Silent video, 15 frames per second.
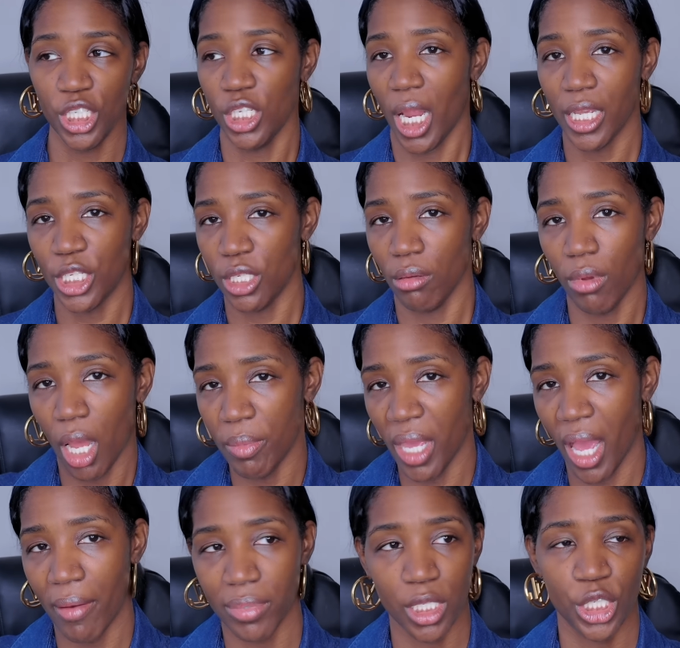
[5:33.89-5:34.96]

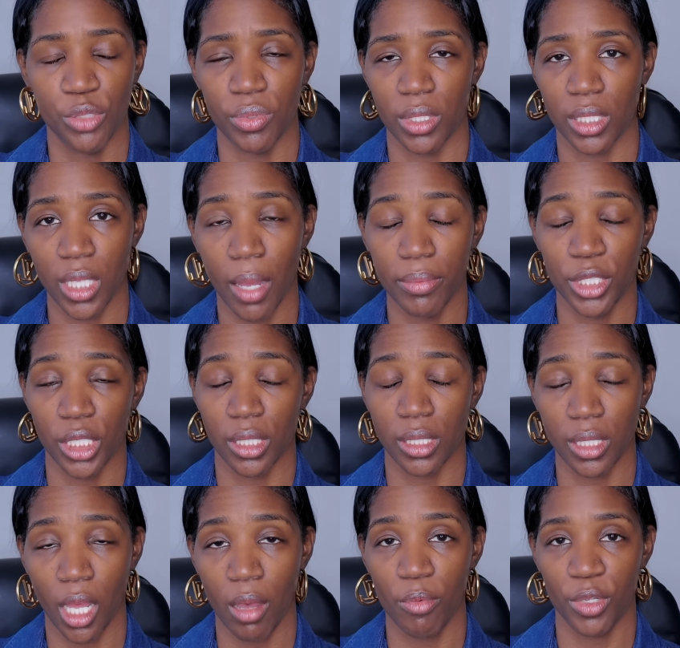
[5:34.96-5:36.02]
Obviously she was just a
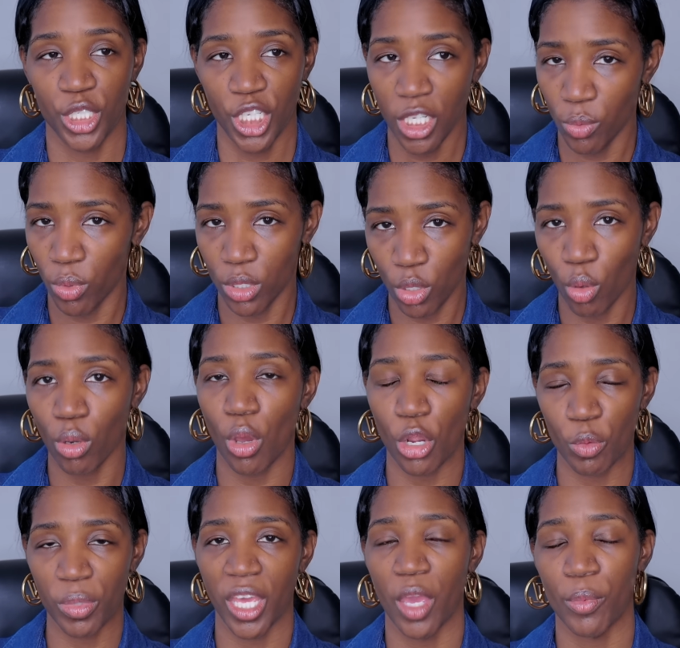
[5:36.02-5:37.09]
sub, but she will no
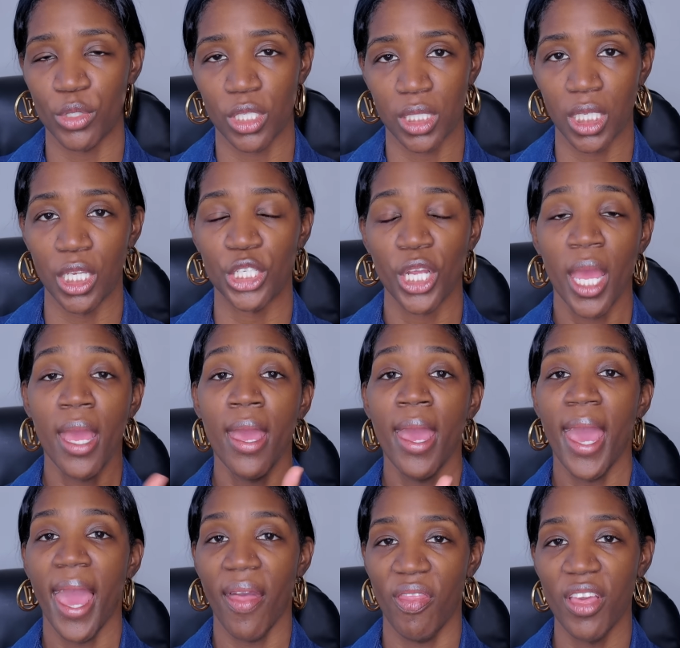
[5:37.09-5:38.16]
longer be able to teach.
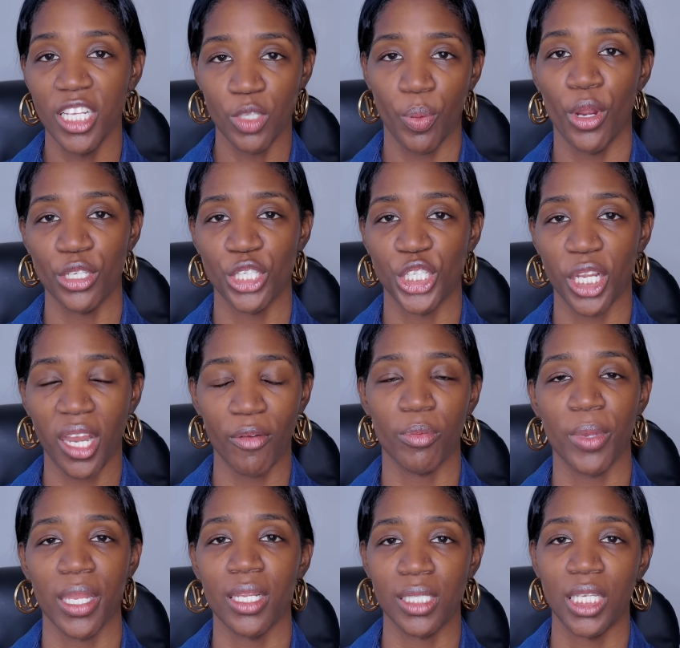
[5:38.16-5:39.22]
And this person should never
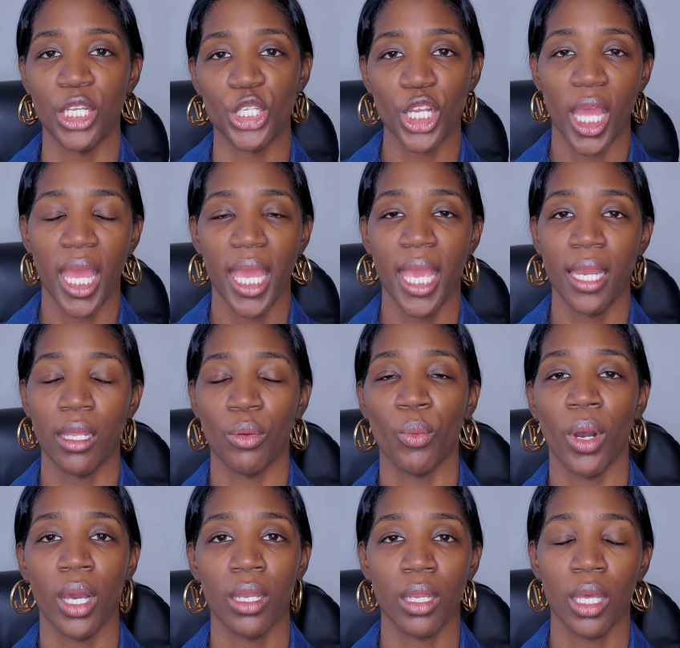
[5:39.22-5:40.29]
be able to teach
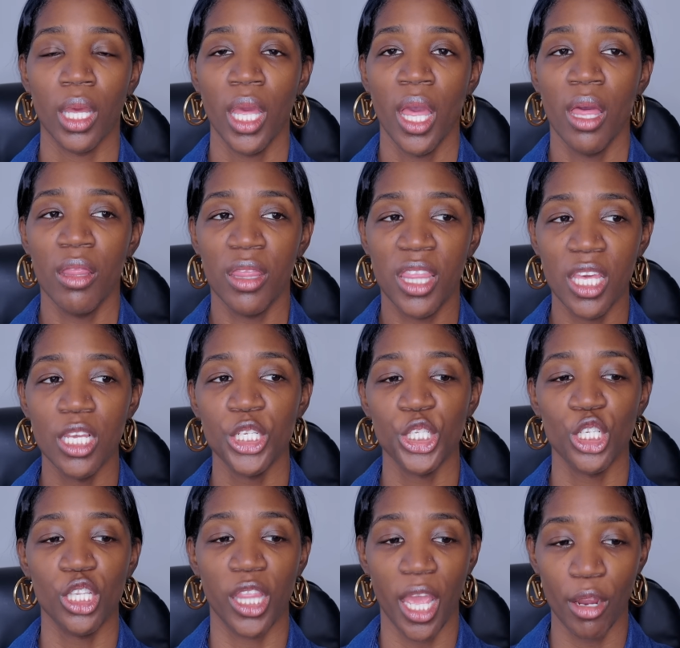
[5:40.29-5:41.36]
anyone.
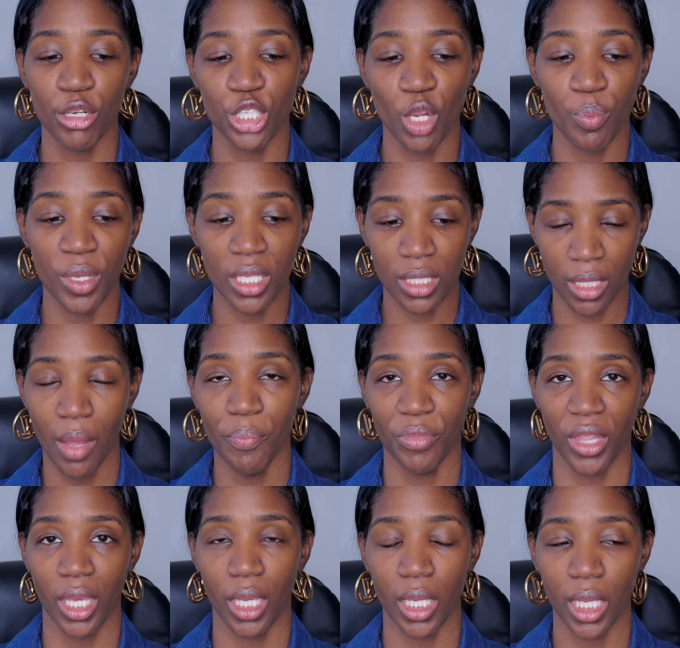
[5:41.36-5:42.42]
There should be
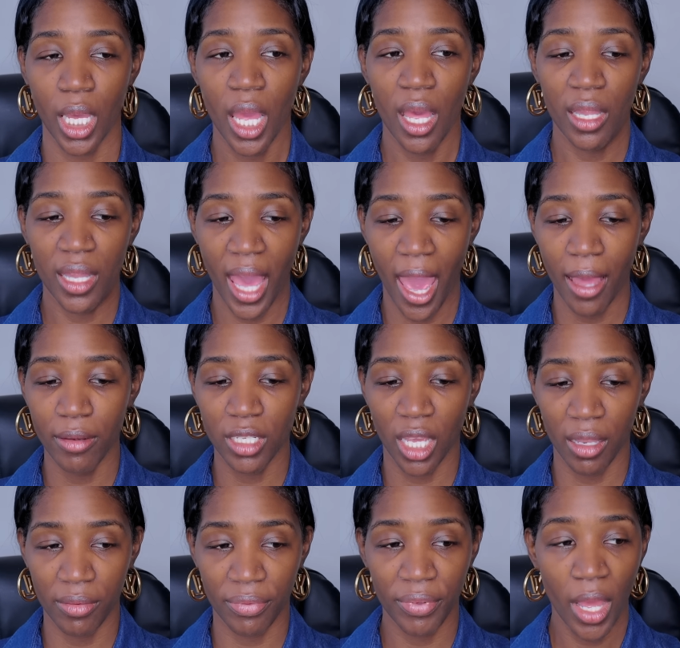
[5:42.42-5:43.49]
something that
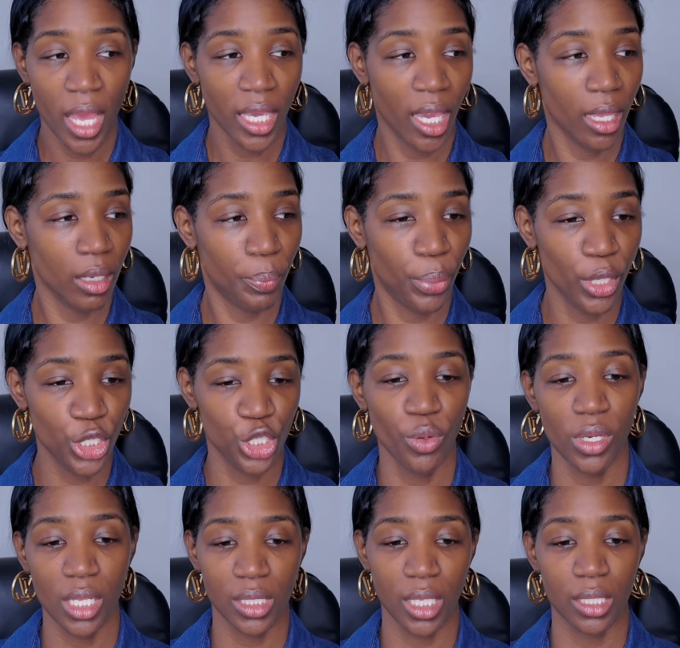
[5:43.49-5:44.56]
can put you
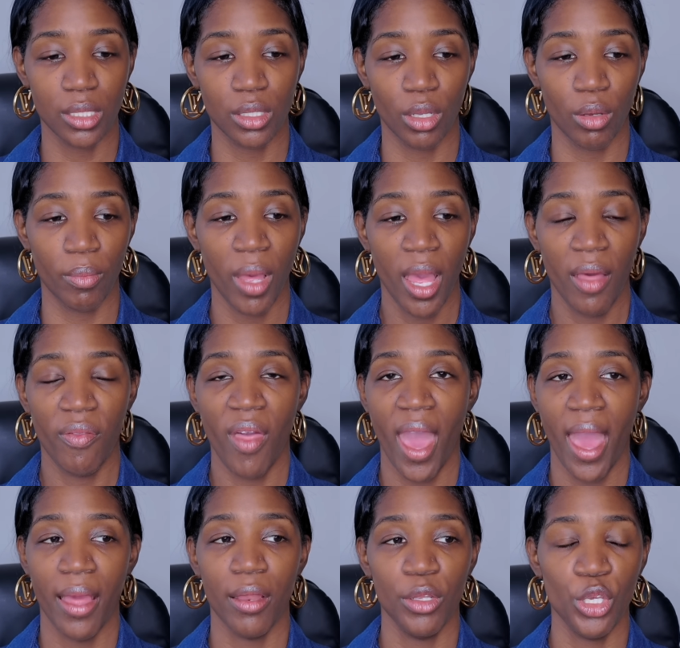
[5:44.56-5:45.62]
in the system
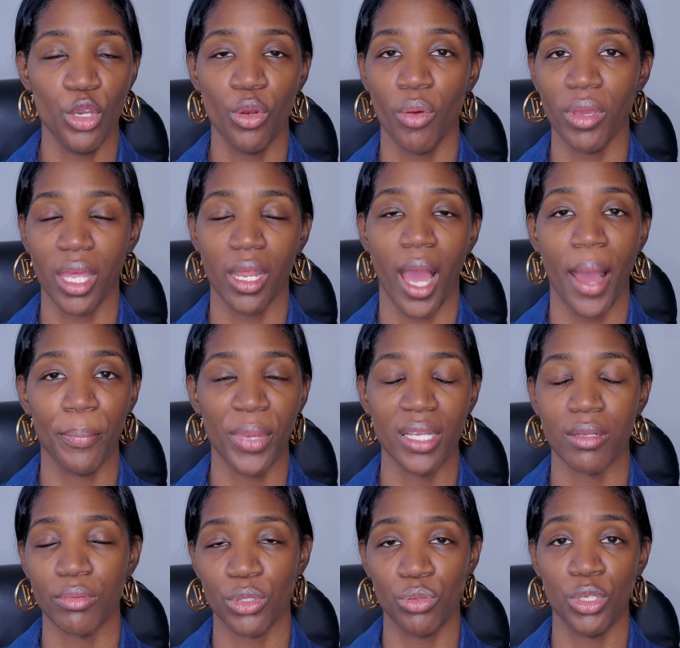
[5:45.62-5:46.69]
that you don't get to be a
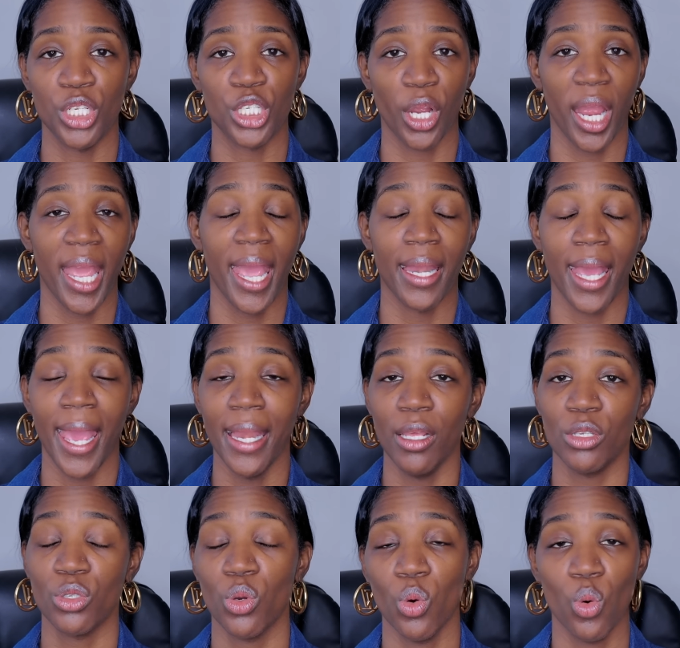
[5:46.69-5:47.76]
substitute teacher in any
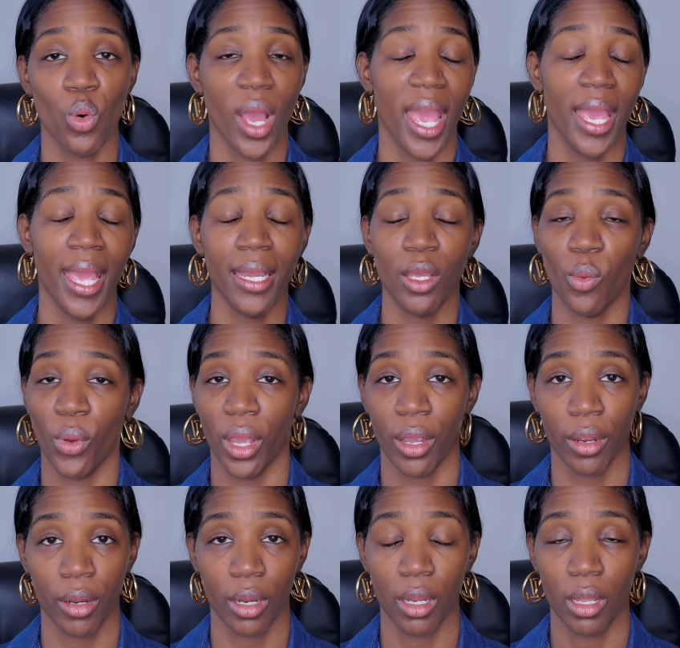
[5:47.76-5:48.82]
school
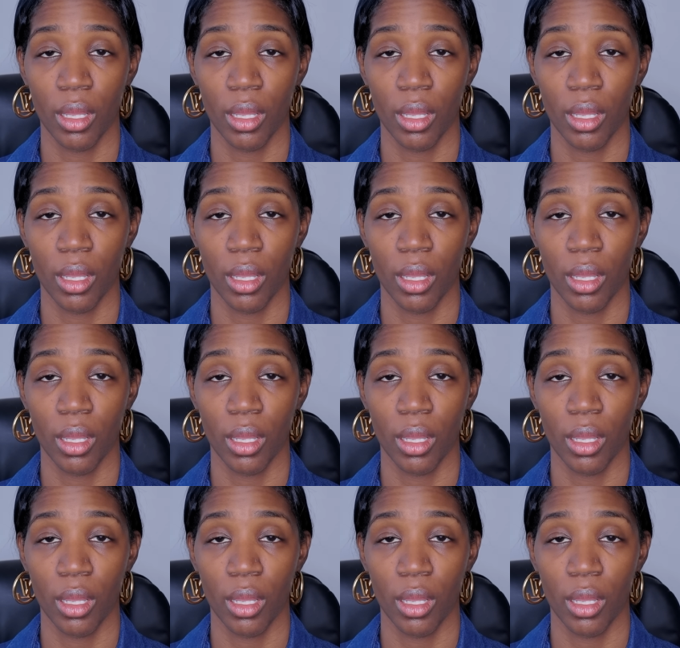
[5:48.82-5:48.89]
anywhere.